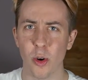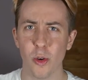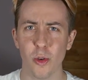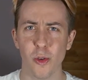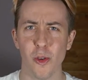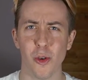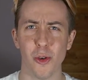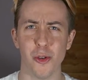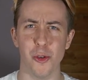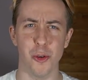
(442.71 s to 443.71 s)

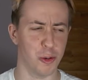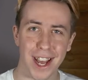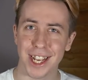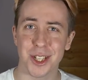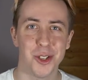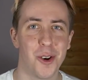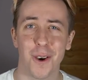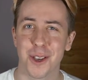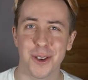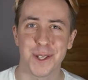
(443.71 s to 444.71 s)
Ooh, that's not
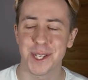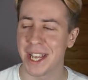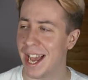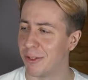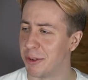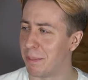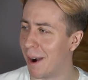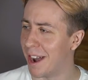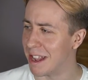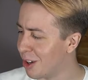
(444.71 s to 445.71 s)
a good
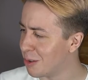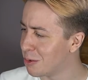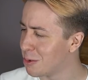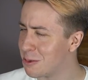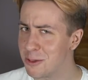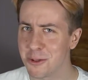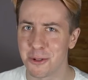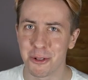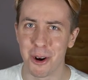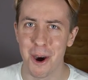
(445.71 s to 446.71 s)
soundbite.
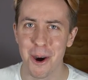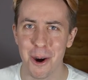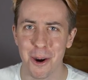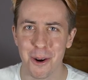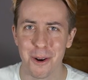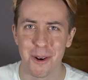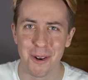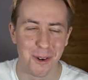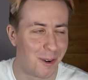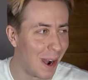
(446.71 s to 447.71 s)

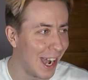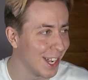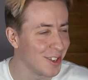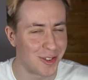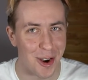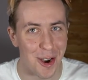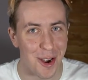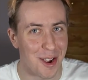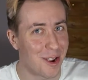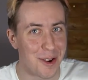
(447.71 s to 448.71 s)
Oh,
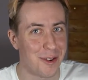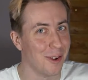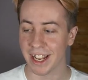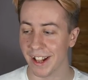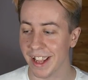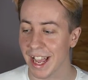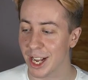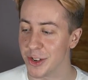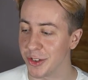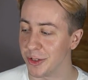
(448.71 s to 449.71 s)
Andrew. Clearly,
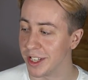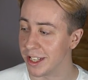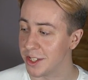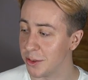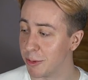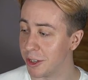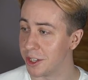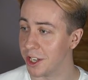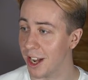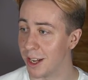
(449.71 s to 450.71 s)
Andrew needs to
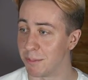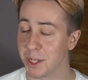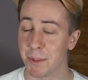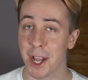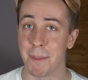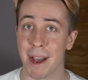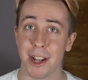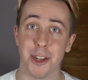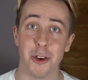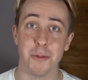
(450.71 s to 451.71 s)
watch
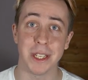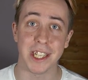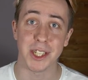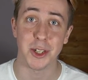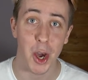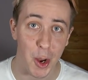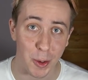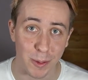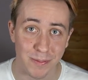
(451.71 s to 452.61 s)
Spider-Man No Means No.